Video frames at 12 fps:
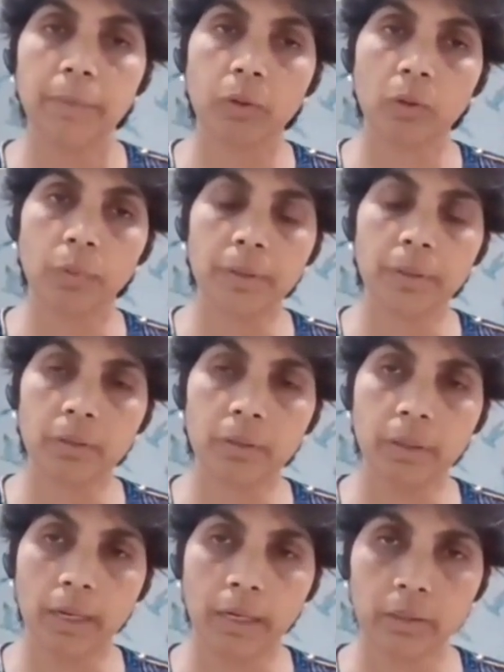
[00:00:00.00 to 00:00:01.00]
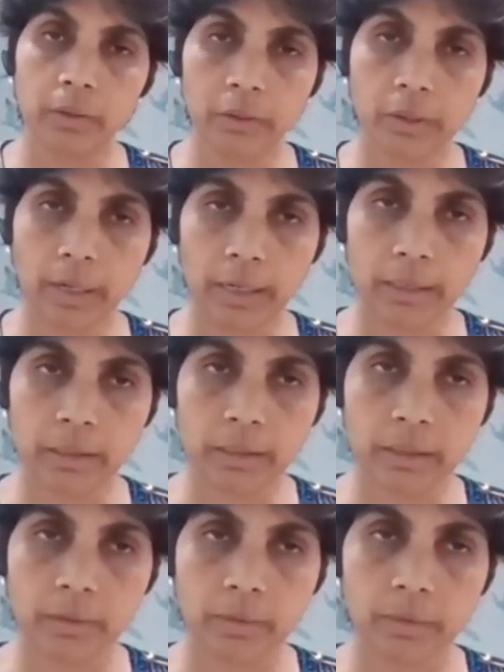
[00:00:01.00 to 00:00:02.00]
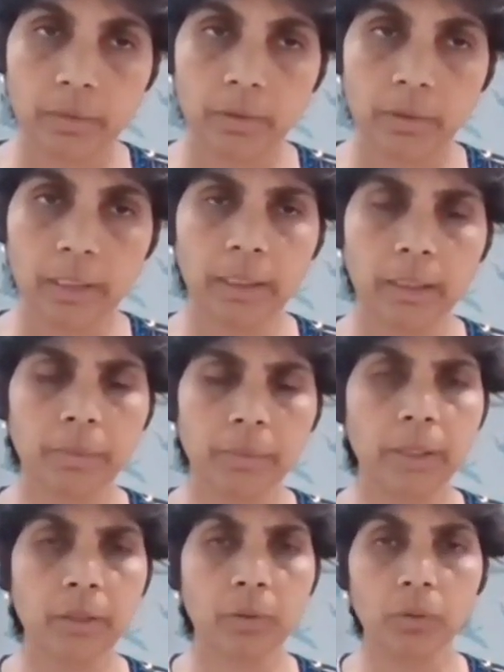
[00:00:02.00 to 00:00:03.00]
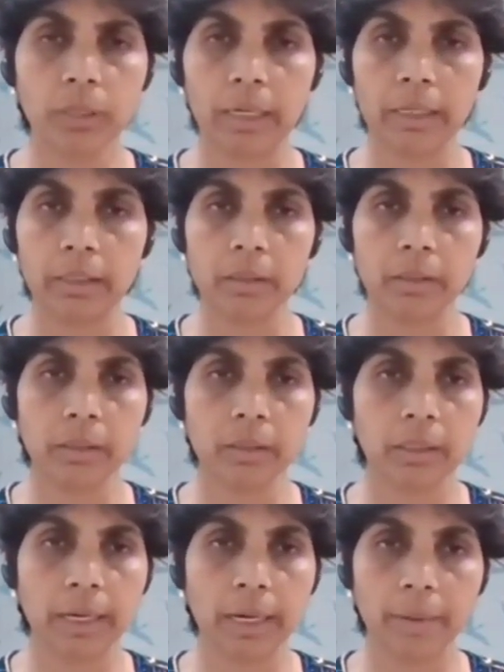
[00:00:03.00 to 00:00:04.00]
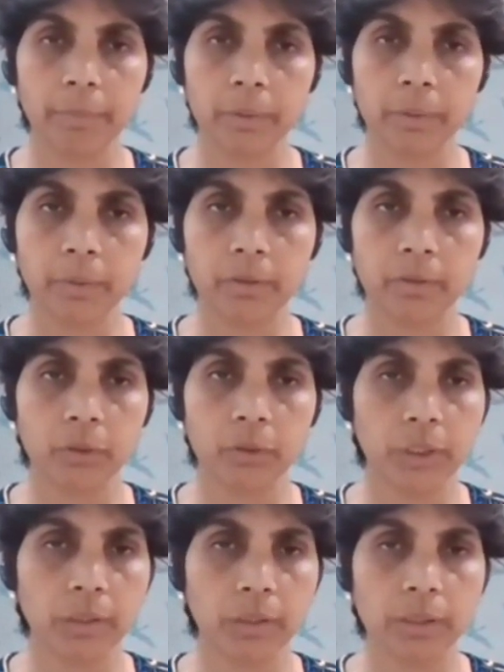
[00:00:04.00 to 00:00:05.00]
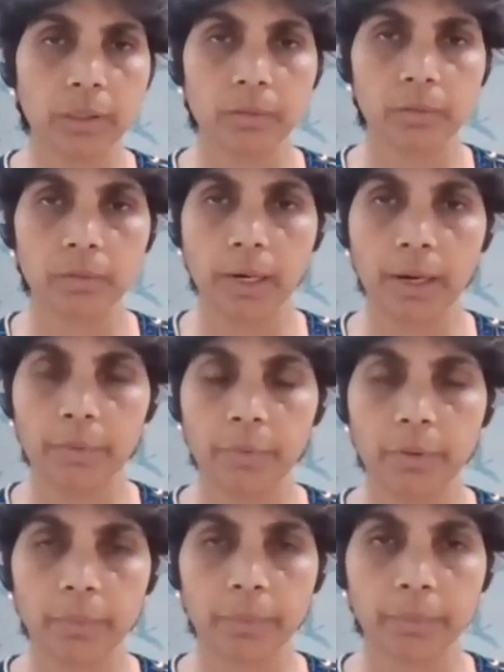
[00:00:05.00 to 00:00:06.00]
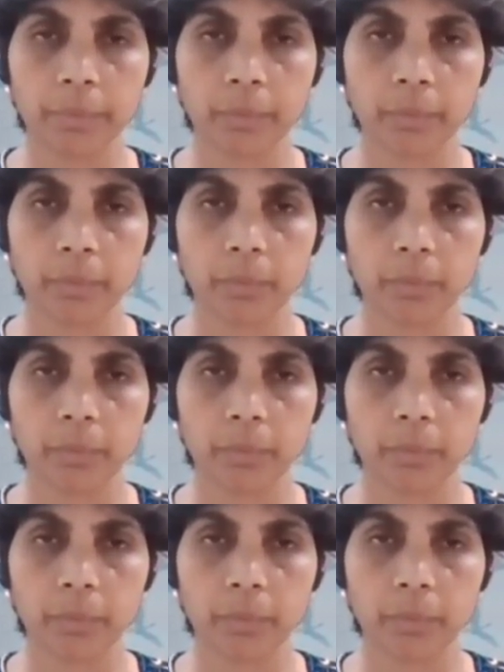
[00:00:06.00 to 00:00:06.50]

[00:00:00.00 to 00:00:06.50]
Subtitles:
Keep it open and relaxed. Let there be no tightness in the abdomen, chest, diaphragm.